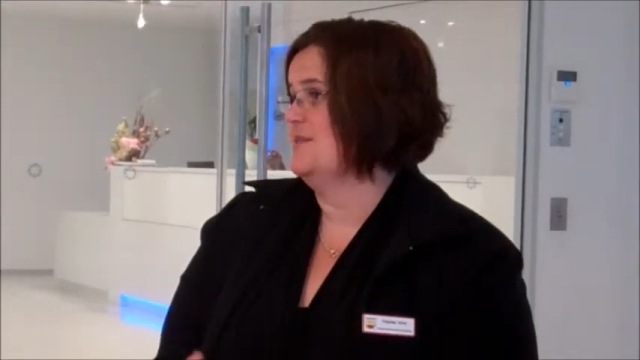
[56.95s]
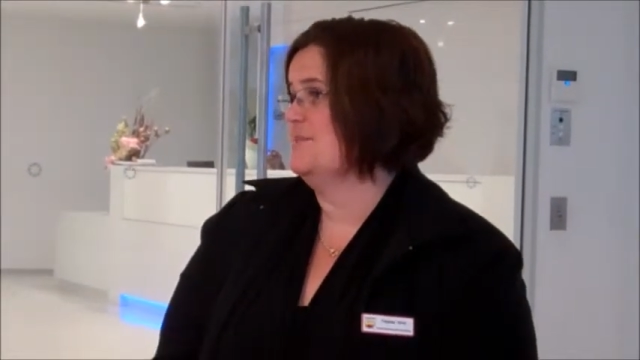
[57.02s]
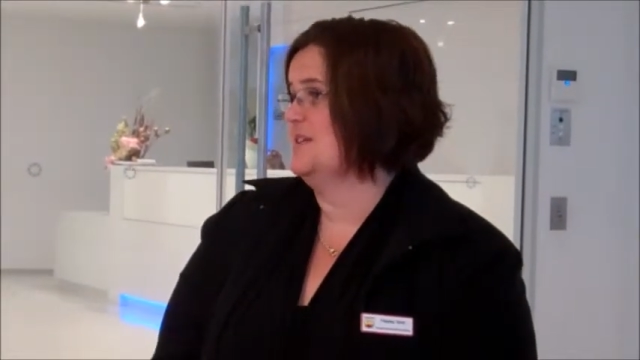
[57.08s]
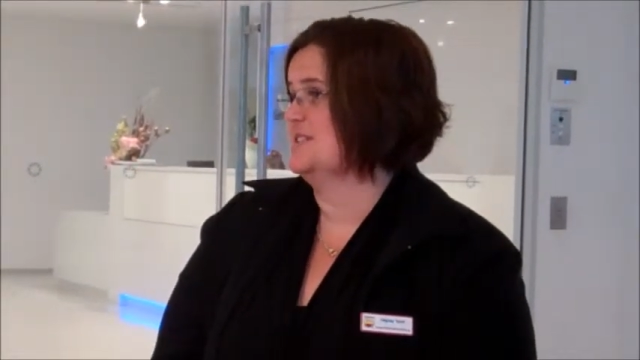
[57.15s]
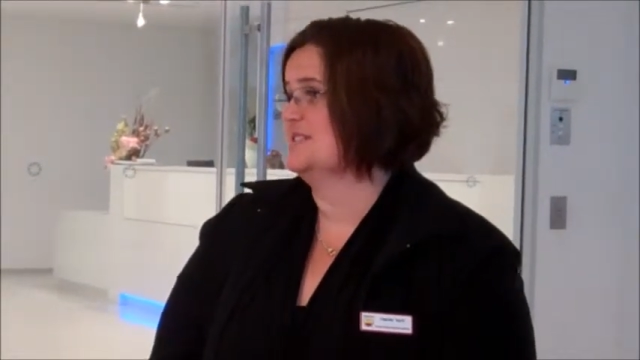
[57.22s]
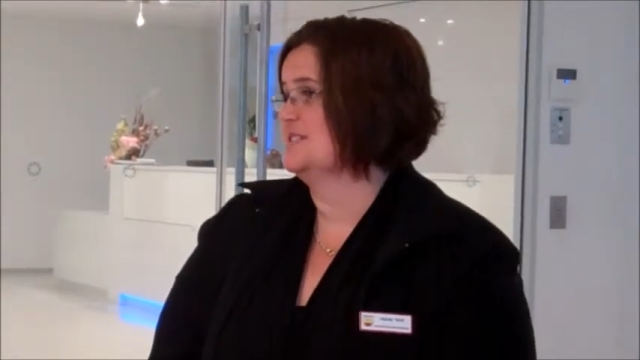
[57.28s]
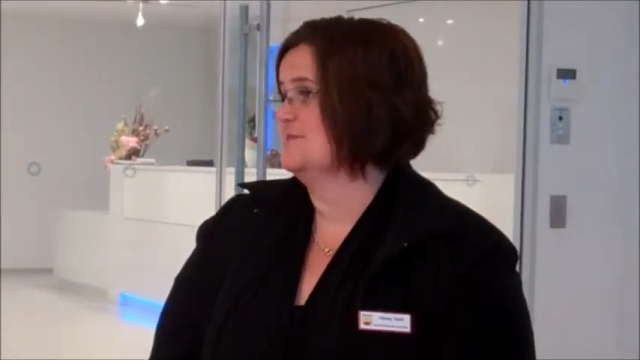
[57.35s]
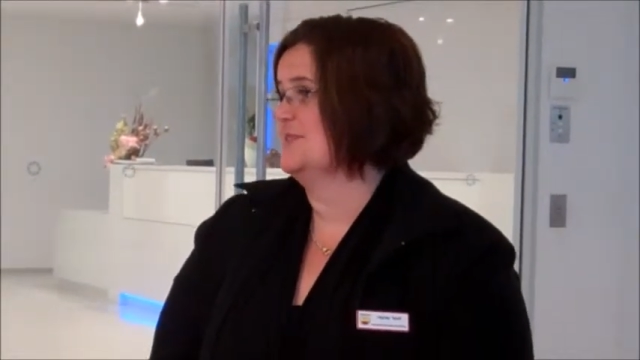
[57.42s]
their
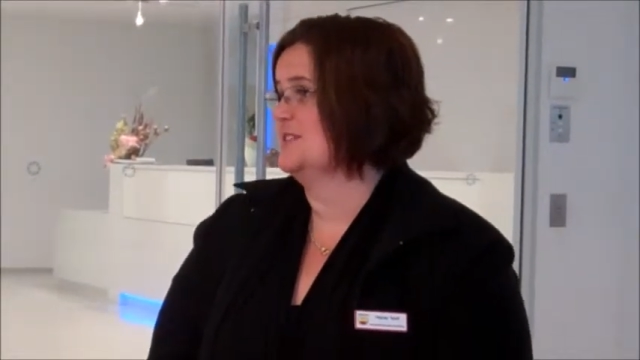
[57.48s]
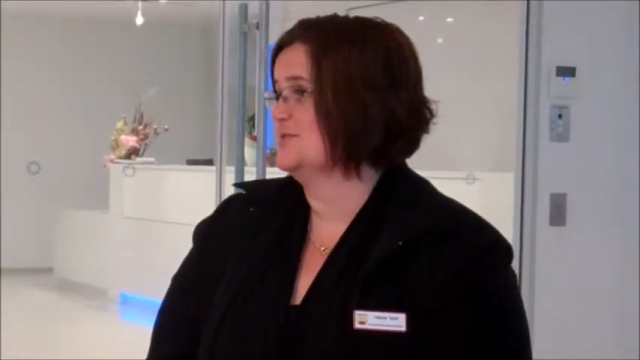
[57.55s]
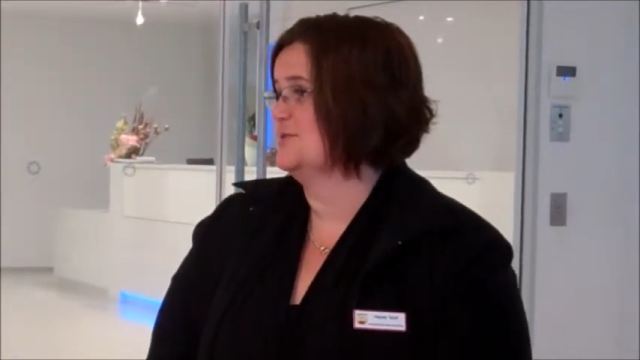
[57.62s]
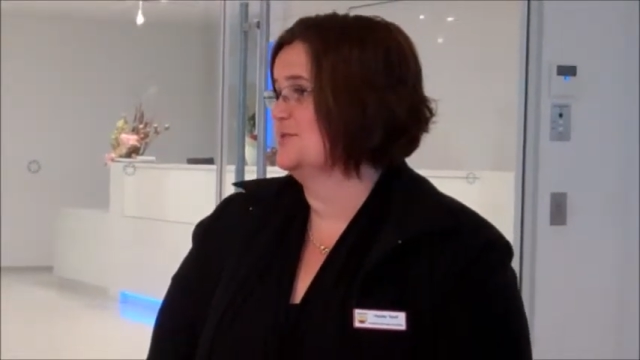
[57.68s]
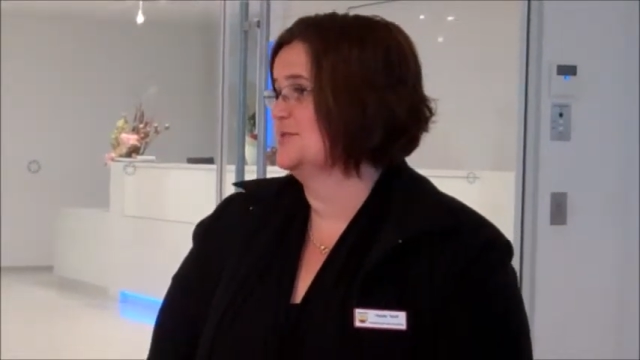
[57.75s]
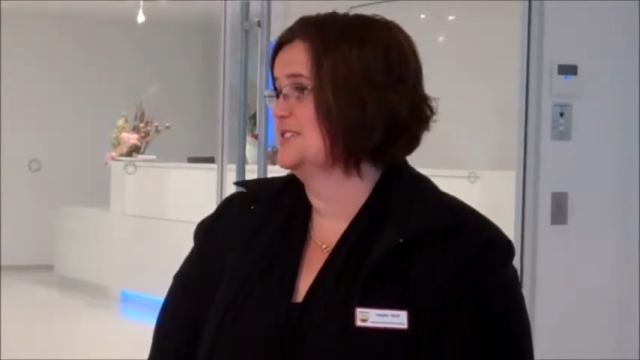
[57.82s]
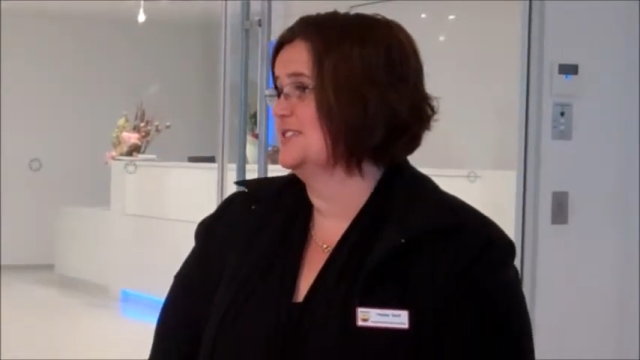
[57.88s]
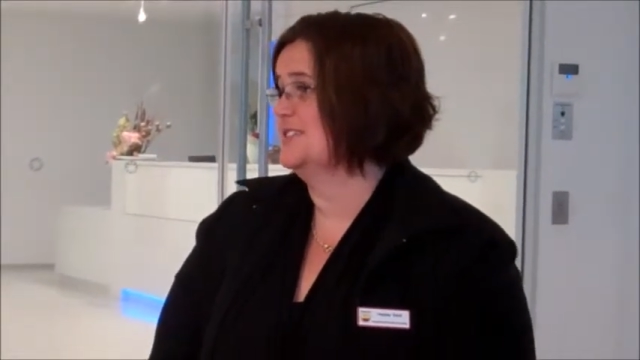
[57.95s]
business
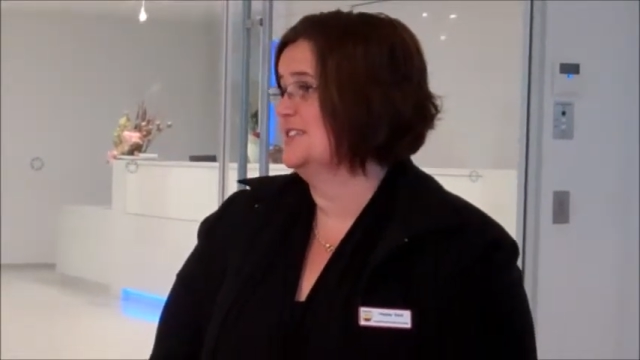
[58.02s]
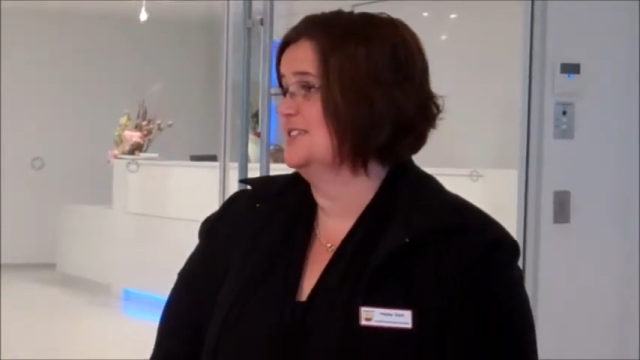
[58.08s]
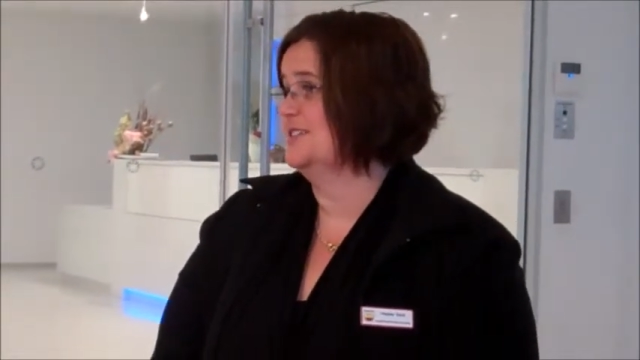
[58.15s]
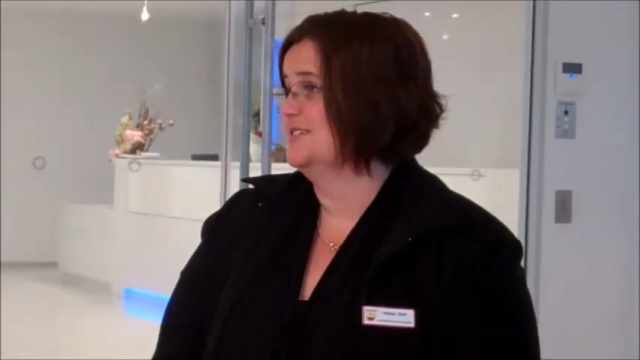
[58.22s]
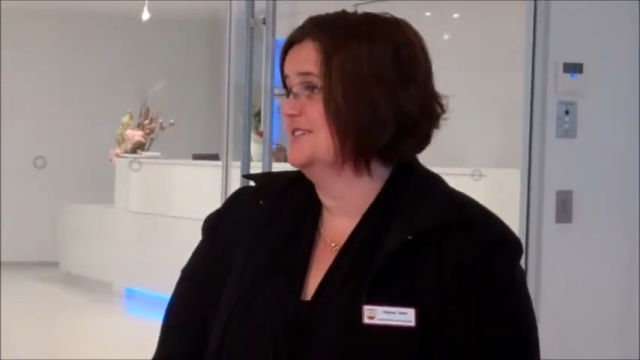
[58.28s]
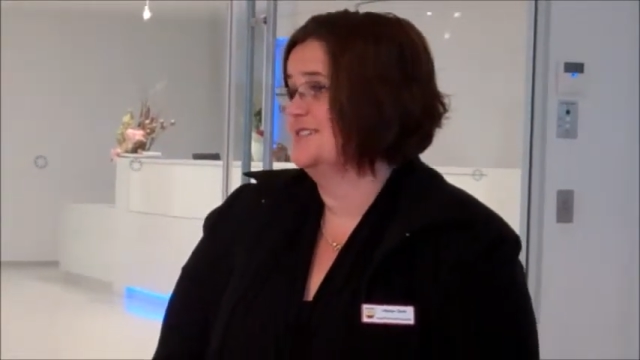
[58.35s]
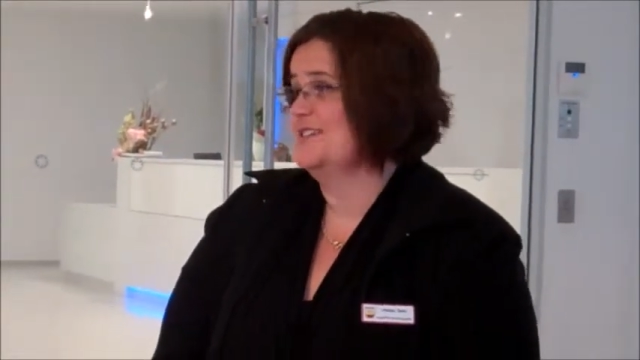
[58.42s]
mentors, you,